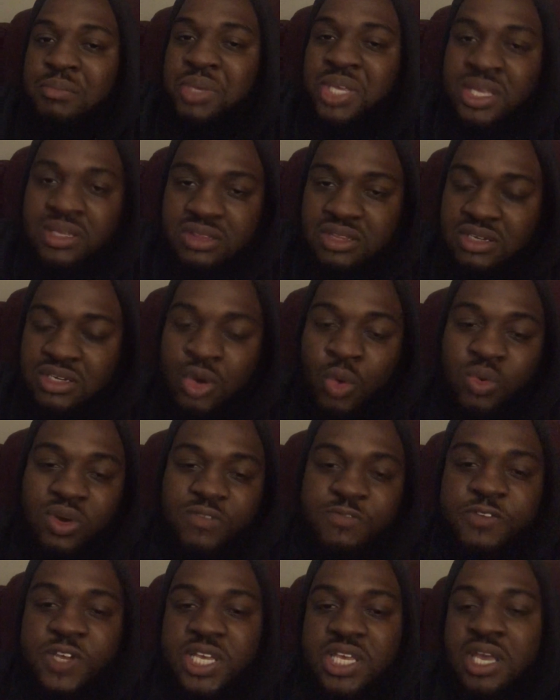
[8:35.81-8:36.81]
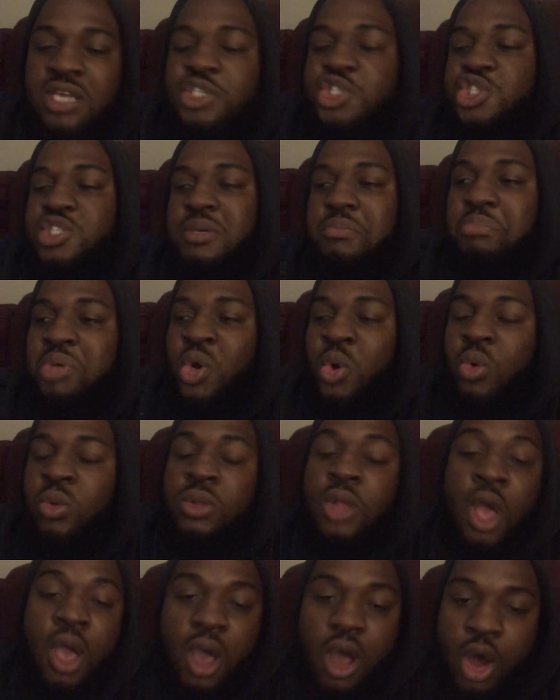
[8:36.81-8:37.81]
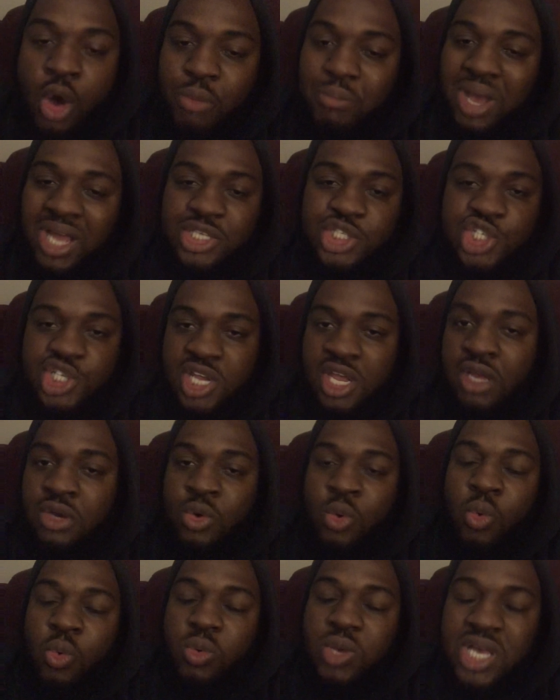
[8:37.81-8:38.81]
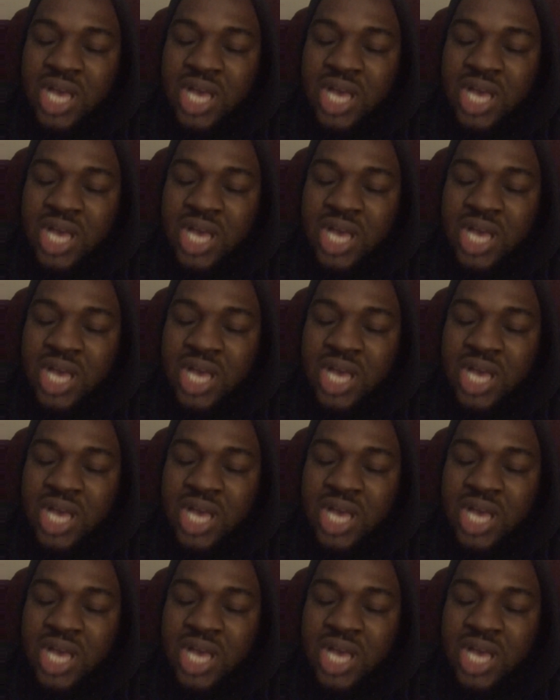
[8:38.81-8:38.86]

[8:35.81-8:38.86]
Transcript: hit the notification bell on my channel,